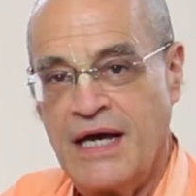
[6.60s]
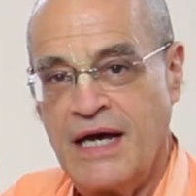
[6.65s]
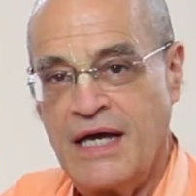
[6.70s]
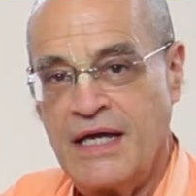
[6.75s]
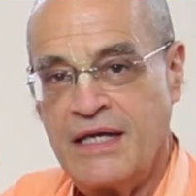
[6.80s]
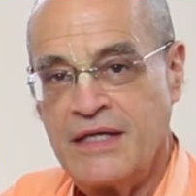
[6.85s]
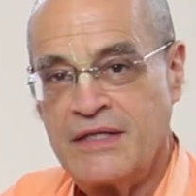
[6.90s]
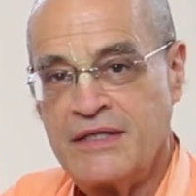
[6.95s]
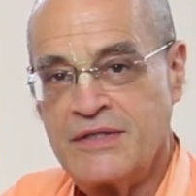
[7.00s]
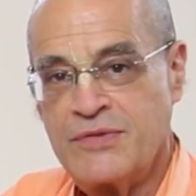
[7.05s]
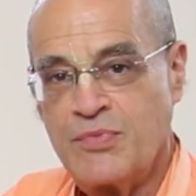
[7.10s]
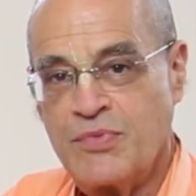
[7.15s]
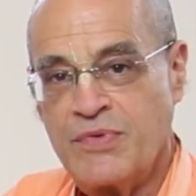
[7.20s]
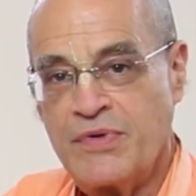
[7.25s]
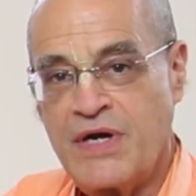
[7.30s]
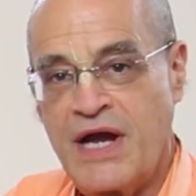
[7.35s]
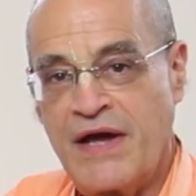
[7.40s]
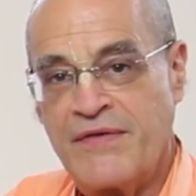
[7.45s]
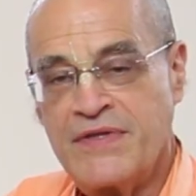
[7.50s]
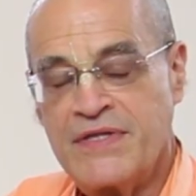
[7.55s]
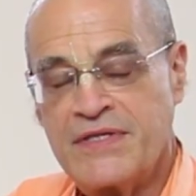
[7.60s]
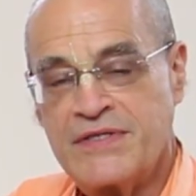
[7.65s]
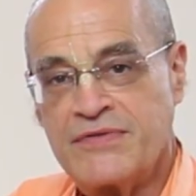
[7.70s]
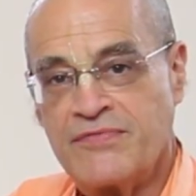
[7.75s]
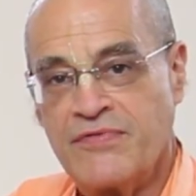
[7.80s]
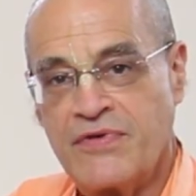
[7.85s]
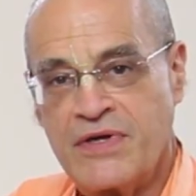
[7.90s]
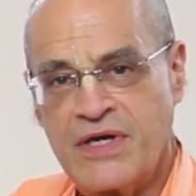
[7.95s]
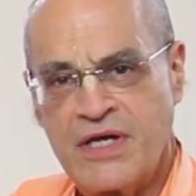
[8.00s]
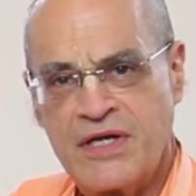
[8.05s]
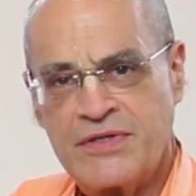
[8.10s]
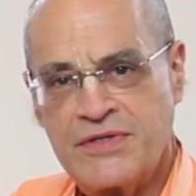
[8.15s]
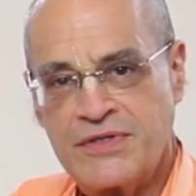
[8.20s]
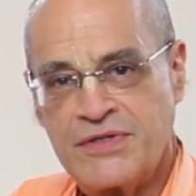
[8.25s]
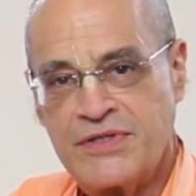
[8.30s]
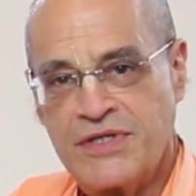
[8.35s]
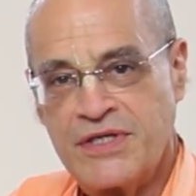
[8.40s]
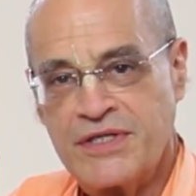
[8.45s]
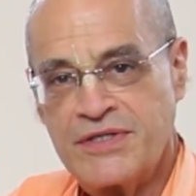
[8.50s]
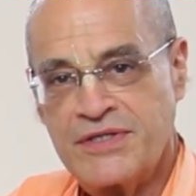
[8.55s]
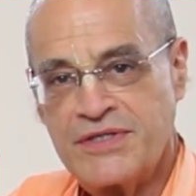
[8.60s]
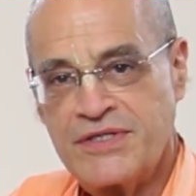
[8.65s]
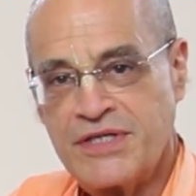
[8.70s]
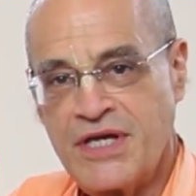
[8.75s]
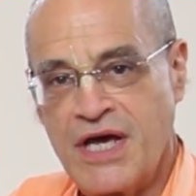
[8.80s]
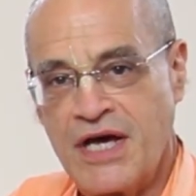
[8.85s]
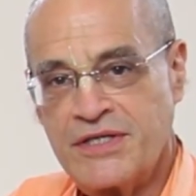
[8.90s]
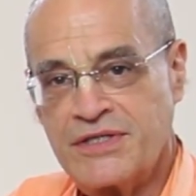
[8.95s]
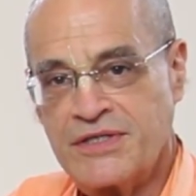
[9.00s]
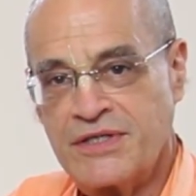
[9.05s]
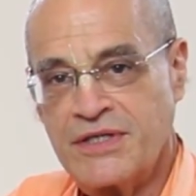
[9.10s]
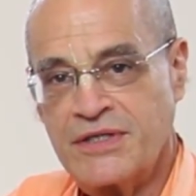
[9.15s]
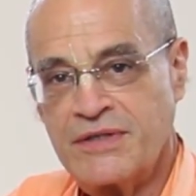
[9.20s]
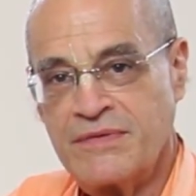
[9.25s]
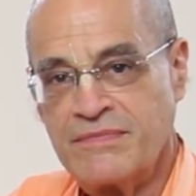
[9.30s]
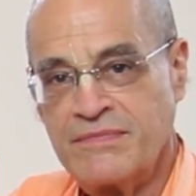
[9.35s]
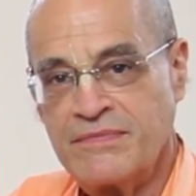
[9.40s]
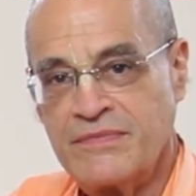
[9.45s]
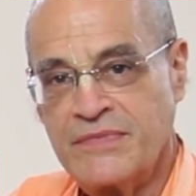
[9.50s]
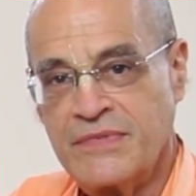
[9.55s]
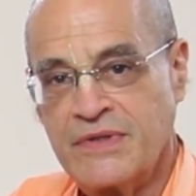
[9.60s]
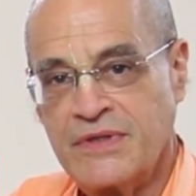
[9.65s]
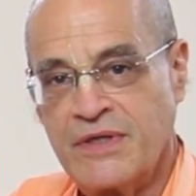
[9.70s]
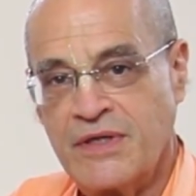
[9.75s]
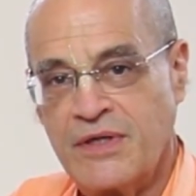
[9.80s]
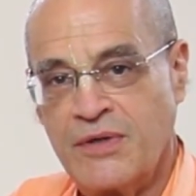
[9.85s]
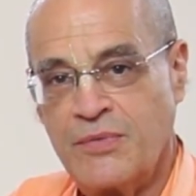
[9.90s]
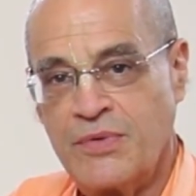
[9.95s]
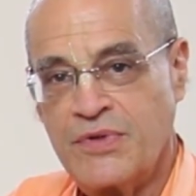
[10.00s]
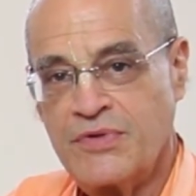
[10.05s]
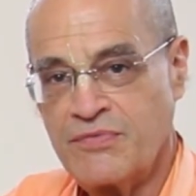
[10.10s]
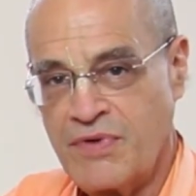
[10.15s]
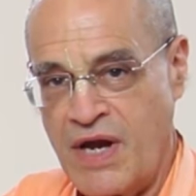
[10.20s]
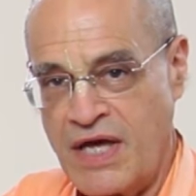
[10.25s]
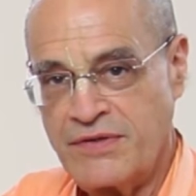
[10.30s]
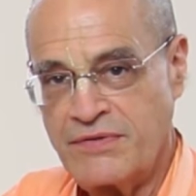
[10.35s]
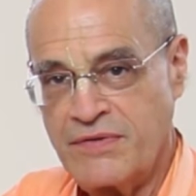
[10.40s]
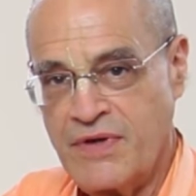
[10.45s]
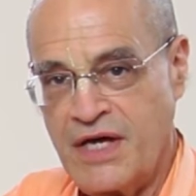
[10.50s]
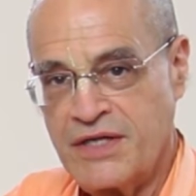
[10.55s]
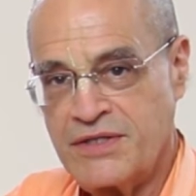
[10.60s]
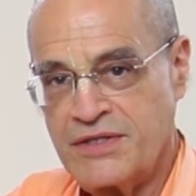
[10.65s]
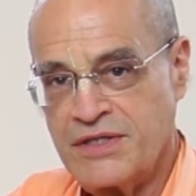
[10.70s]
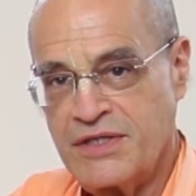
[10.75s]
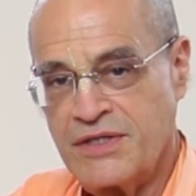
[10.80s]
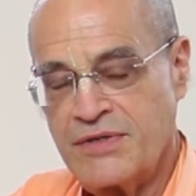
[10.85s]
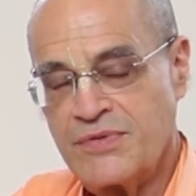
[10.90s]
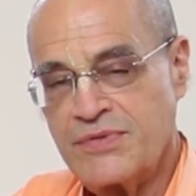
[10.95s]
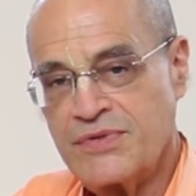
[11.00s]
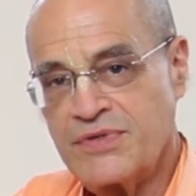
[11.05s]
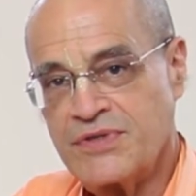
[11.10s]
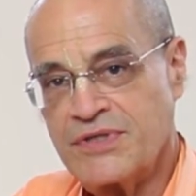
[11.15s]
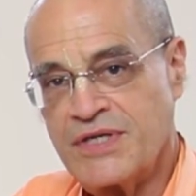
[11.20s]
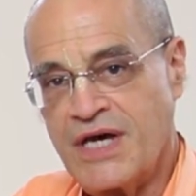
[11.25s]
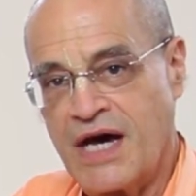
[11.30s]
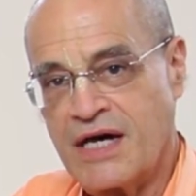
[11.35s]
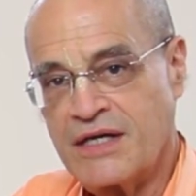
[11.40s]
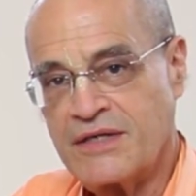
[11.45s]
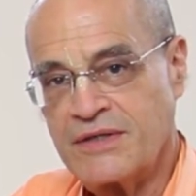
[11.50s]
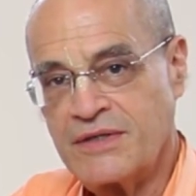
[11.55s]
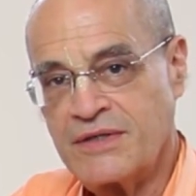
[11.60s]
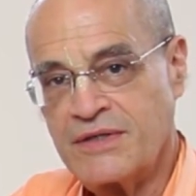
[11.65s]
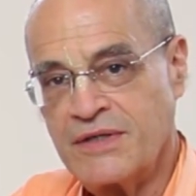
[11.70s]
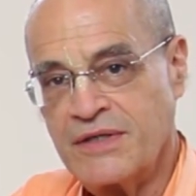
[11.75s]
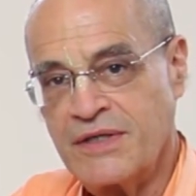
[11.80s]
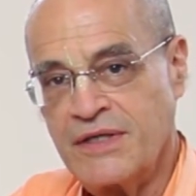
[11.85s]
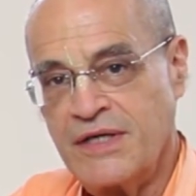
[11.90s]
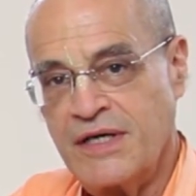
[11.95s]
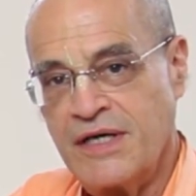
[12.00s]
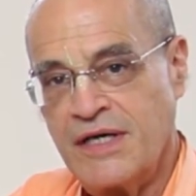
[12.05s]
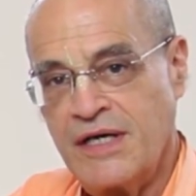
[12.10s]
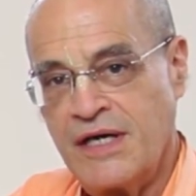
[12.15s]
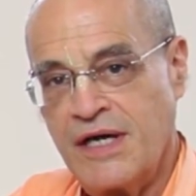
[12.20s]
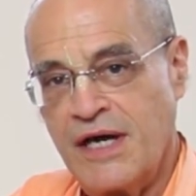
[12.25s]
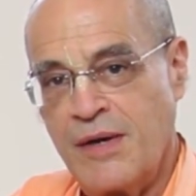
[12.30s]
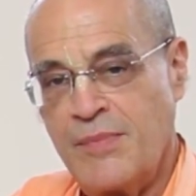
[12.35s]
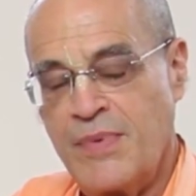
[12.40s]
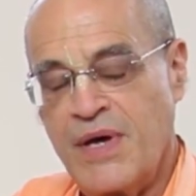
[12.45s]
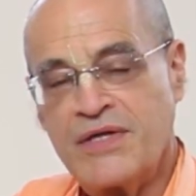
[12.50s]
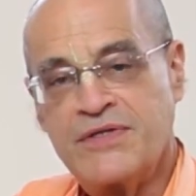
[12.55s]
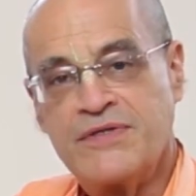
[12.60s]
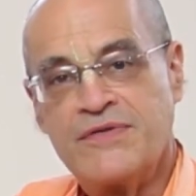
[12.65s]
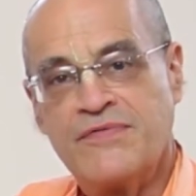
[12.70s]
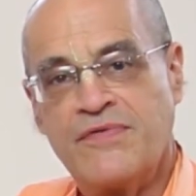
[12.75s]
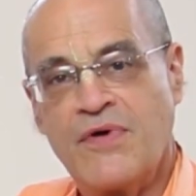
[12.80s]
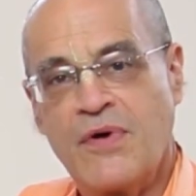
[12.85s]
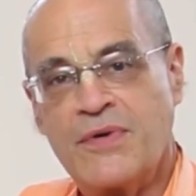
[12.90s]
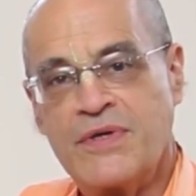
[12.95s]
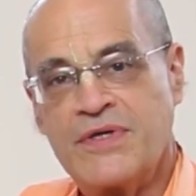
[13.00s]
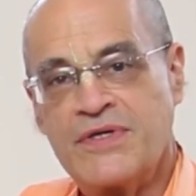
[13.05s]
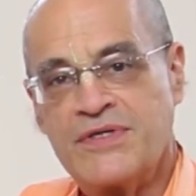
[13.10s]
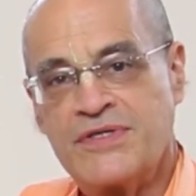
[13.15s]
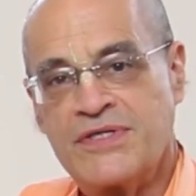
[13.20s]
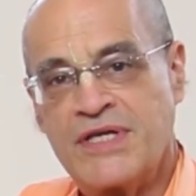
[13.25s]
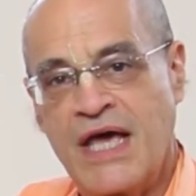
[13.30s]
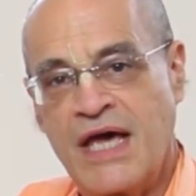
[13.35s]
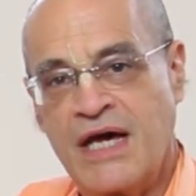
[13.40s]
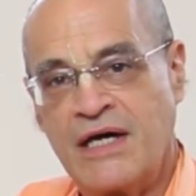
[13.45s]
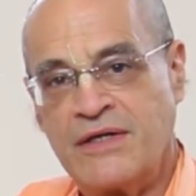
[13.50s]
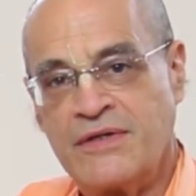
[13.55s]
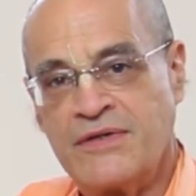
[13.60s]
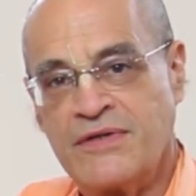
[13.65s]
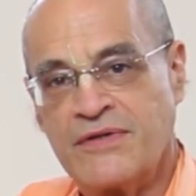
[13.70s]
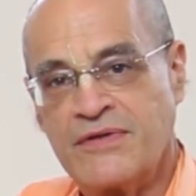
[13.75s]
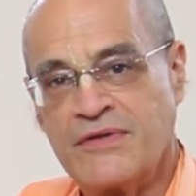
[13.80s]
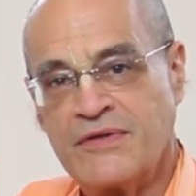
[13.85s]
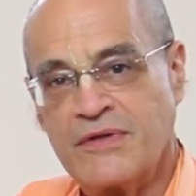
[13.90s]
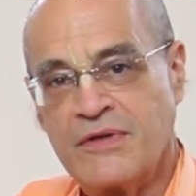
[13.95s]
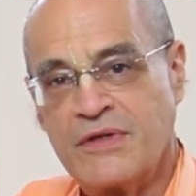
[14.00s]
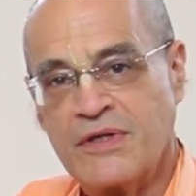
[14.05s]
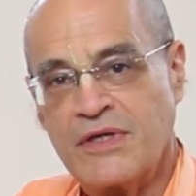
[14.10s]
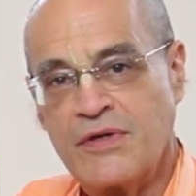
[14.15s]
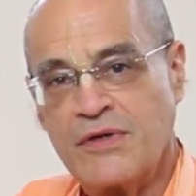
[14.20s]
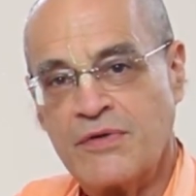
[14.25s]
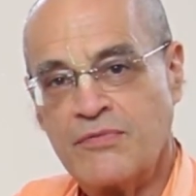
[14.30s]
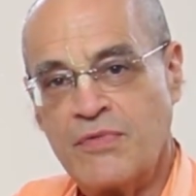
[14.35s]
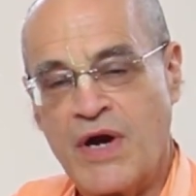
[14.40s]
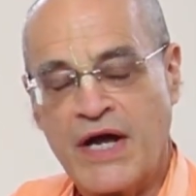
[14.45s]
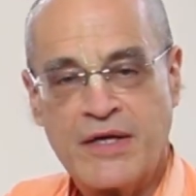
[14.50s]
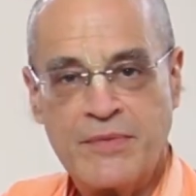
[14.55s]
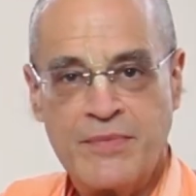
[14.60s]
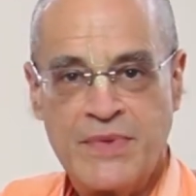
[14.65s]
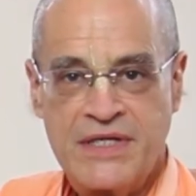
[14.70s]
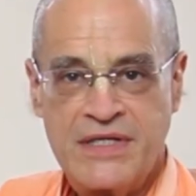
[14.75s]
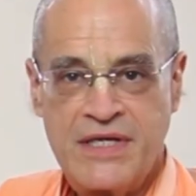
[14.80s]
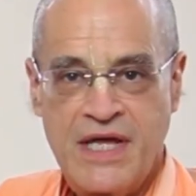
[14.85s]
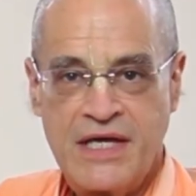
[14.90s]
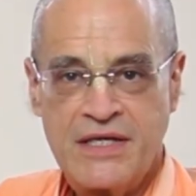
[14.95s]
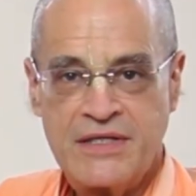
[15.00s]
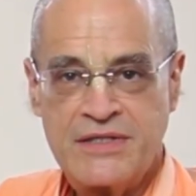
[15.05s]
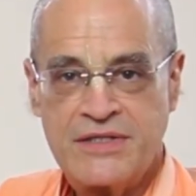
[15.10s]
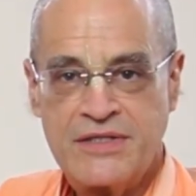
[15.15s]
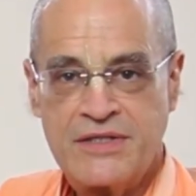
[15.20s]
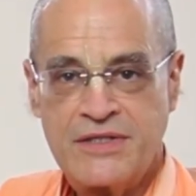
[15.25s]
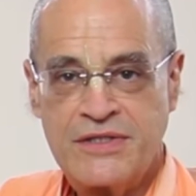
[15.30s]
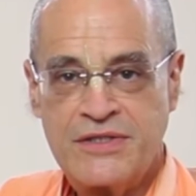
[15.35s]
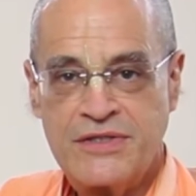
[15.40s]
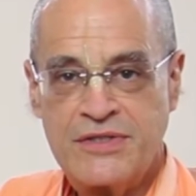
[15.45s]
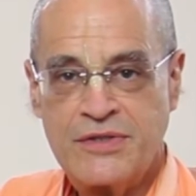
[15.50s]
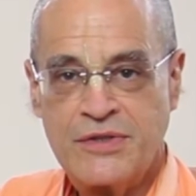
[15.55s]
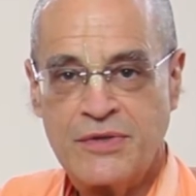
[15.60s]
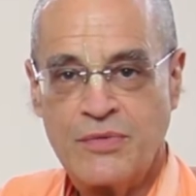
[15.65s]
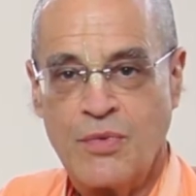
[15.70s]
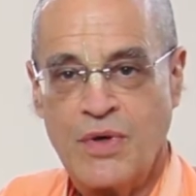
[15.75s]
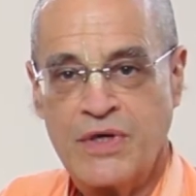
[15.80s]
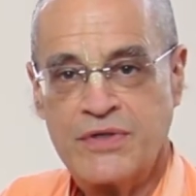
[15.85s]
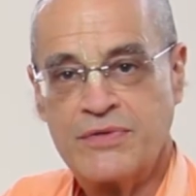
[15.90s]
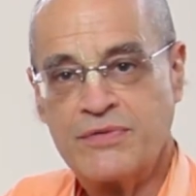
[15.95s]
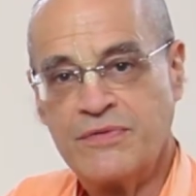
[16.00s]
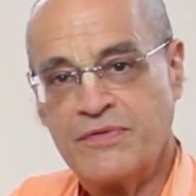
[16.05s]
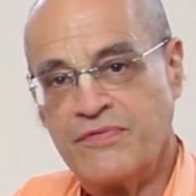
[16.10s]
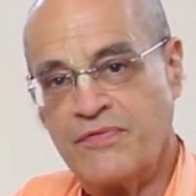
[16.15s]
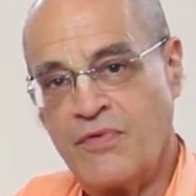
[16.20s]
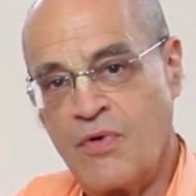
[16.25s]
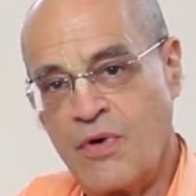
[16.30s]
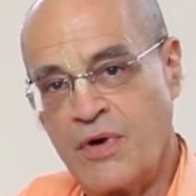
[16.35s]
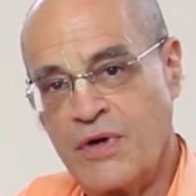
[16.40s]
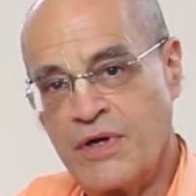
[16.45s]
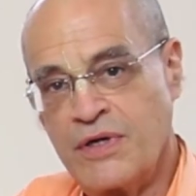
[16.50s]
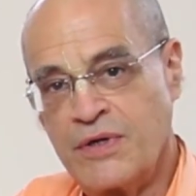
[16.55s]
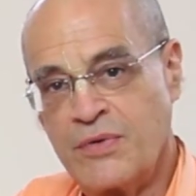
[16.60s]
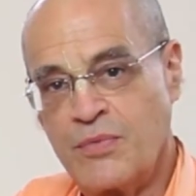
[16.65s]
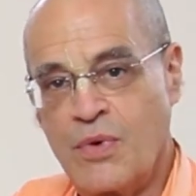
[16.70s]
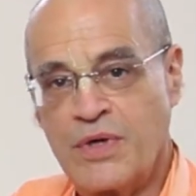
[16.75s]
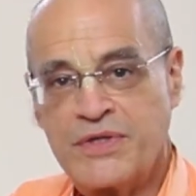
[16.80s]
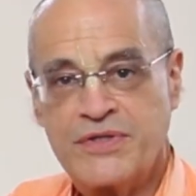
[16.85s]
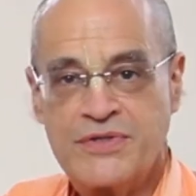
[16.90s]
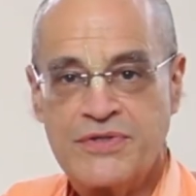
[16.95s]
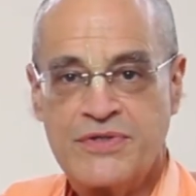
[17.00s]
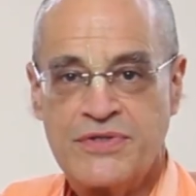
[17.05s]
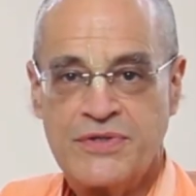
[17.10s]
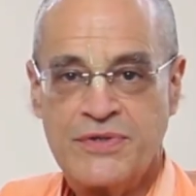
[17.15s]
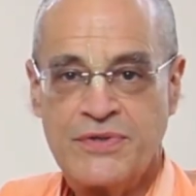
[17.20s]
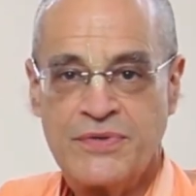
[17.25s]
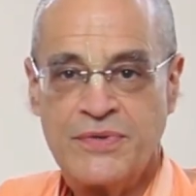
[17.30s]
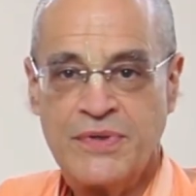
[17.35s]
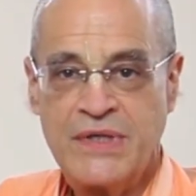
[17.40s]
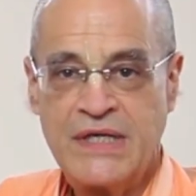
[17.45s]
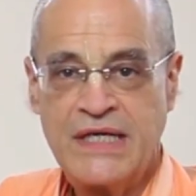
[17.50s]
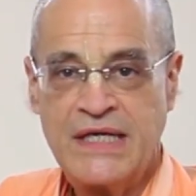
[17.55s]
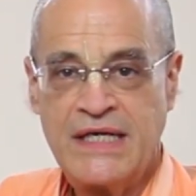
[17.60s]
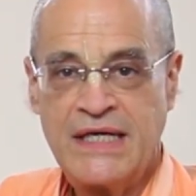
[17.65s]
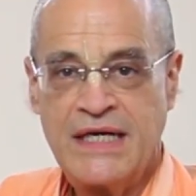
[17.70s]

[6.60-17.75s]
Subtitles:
And we were having this very interesting discussion with Radharaja, who's a doctor, about devotees' health, recommendations, what to avoid, what to do.